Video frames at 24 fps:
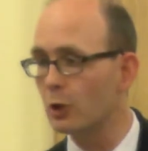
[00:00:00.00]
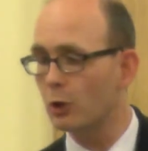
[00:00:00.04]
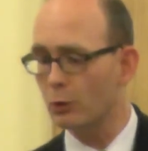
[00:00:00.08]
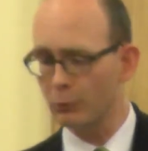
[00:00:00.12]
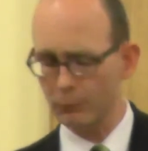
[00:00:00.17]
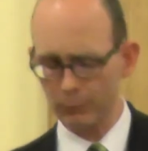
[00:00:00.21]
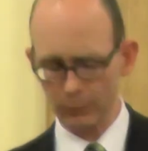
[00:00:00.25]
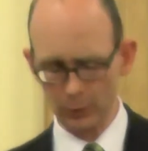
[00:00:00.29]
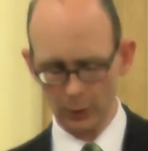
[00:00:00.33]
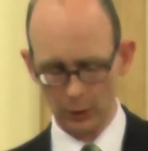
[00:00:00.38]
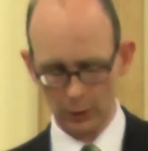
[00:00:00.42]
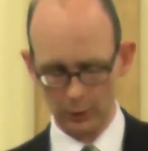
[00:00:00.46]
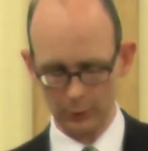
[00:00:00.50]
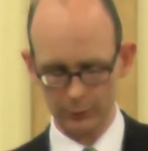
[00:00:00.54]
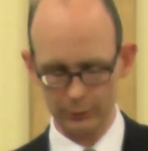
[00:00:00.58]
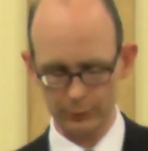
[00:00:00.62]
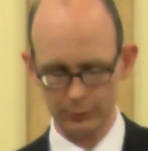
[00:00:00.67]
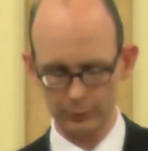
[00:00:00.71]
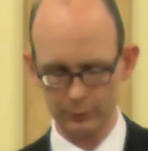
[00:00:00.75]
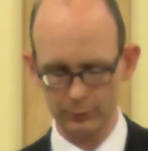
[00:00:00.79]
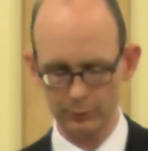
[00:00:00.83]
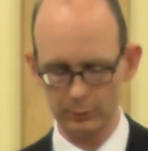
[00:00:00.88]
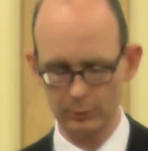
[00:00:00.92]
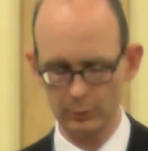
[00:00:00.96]
no
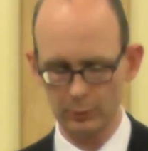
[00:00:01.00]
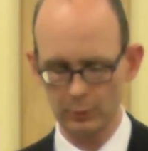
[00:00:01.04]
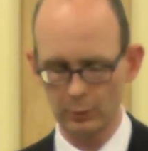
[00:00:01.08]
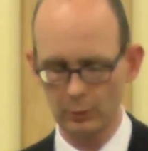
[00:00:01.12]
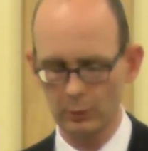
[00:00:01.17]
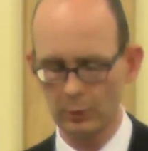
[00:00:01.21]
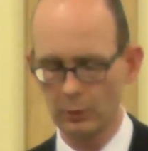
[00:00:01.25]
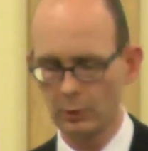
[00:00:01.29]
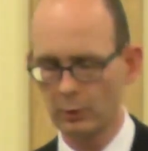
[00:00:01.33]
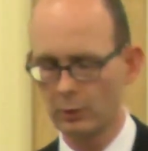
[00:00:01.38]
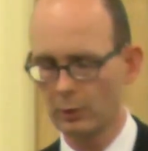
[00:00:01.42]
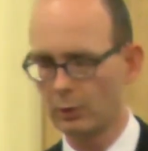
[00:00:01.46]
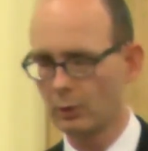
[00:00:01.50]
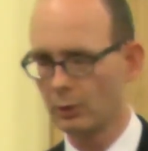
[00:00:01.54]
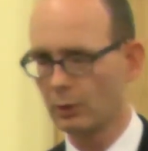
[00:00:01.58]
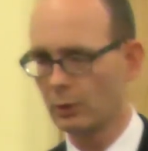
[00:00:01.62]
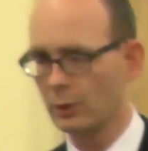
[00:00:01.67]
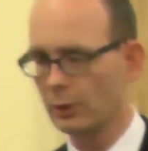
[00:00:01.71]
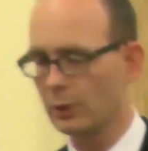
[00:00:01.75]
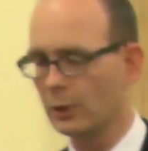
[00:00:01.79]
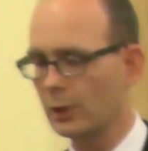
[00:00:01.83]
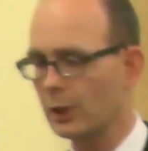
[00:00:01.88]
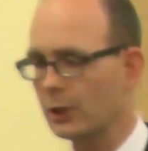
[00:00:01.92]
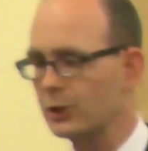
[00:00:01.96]
flaws.
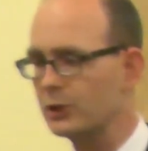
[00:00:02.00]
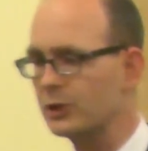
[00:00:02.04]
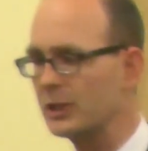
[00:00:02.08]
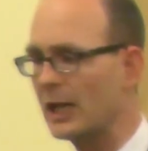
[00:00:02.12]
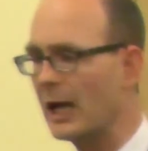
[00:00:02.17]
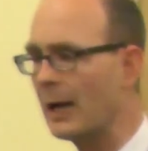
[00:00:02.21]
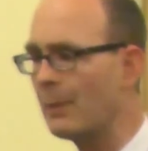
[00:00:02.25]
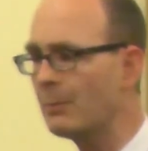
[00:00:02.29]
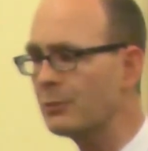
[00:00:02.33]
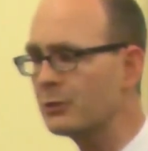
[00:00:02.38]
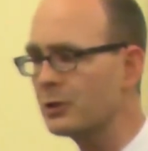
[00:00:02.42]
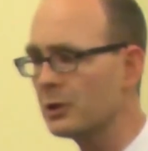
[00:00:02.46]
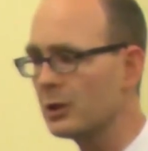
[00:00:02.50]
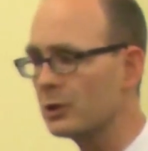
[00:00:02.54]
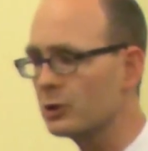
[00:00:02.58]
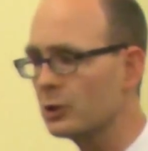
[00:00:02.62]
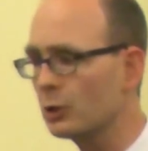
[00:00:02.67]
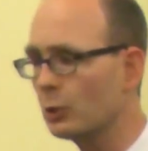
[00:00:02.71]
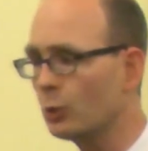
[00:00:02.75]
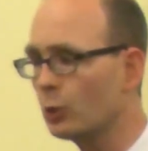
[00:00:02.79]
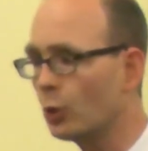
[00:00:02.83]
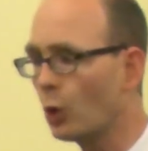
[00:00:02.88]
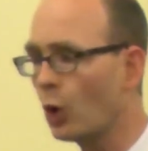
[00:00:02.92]
Samson is a